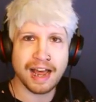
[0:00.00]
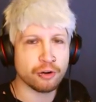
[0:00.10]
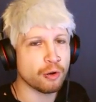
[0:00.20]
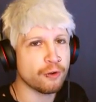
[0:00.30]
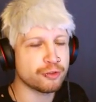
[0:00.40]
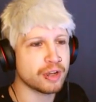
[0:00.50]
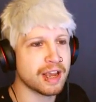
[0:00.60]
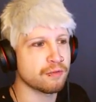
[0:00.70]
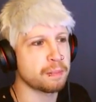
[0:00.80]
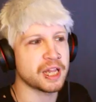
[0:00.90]
I don't know if they're
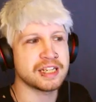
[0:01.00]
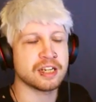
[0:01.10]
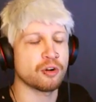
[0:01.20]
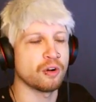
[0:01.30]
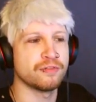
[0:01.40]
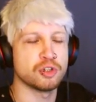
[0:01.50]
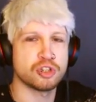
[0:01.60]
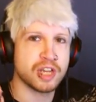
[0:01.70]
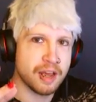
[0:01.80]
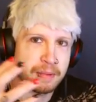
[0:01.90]
gonna replace it or if they're
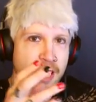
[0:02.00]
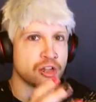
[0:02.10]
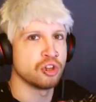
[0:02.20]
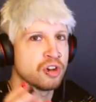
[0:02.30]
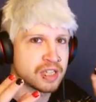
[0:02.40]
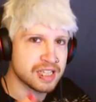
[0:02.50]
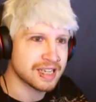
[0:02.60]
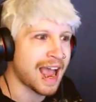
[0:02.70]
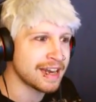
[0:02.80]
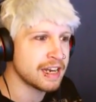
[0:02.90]
just gonna be
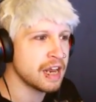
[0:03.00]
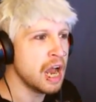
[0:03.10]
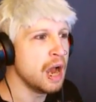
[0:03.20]
alongside it,